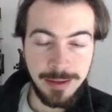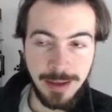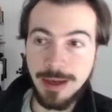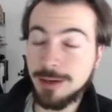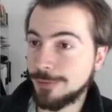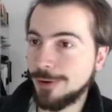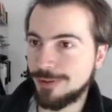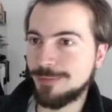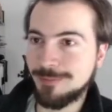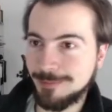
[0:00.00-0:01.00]
And of
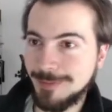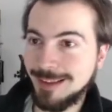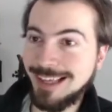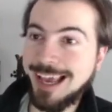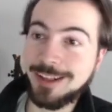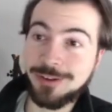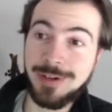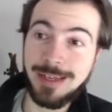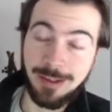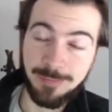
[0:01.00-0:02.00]
course, the
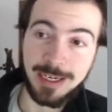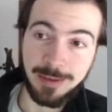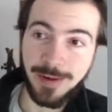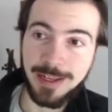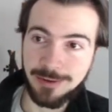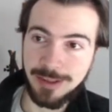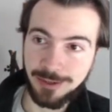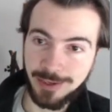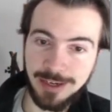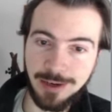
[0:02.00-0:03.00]
actual expected value that you
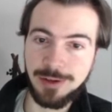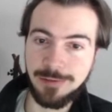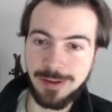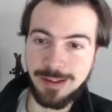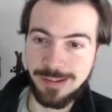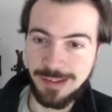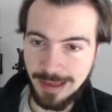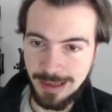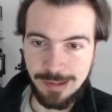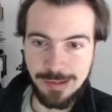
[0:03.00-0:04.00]
get out of this
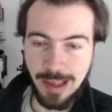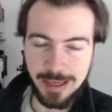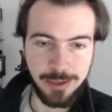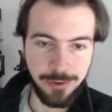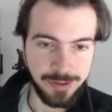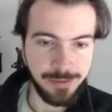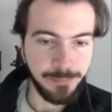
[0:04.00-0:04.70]
is accurate.